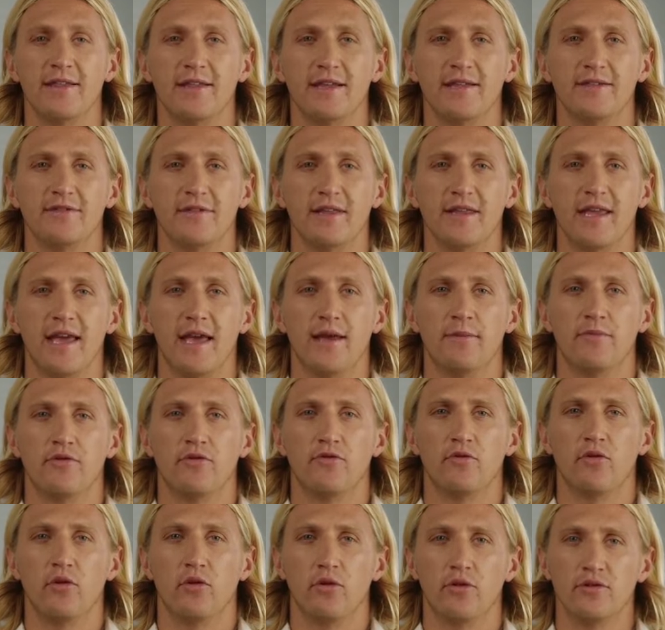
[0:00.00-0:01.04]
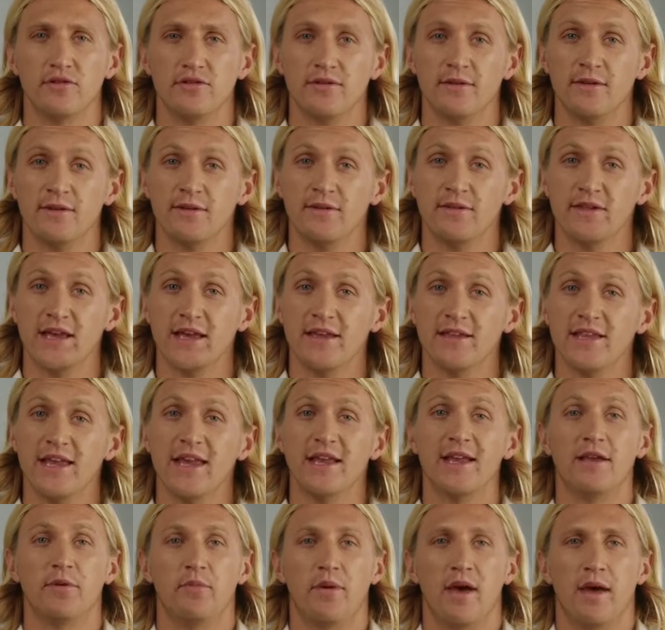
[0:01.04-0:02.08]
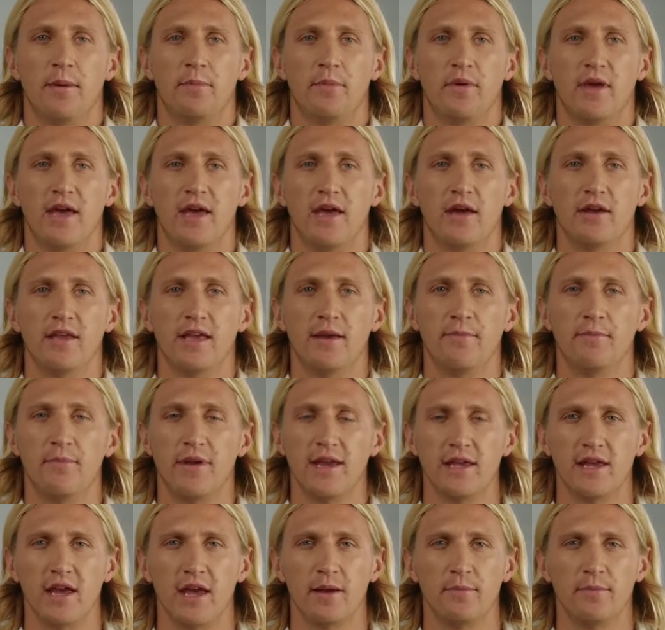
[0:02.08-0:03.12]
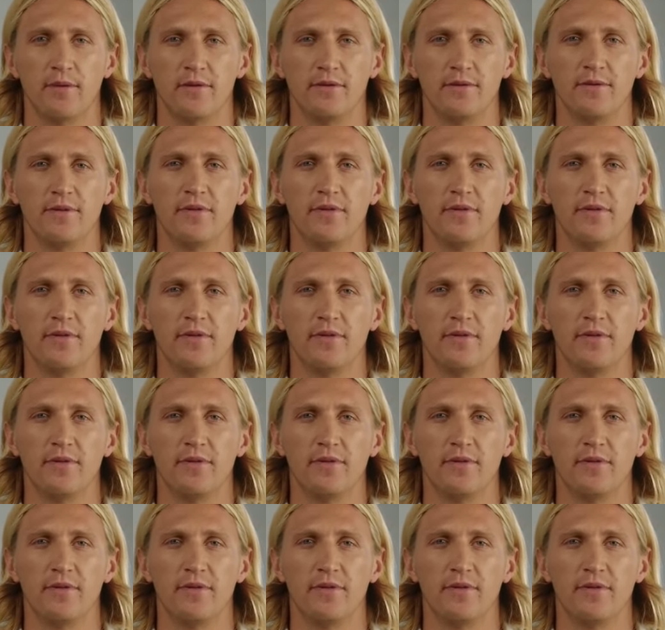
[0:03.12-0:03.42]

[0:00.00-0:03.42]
as the game's rules, dictating when a player can pick up,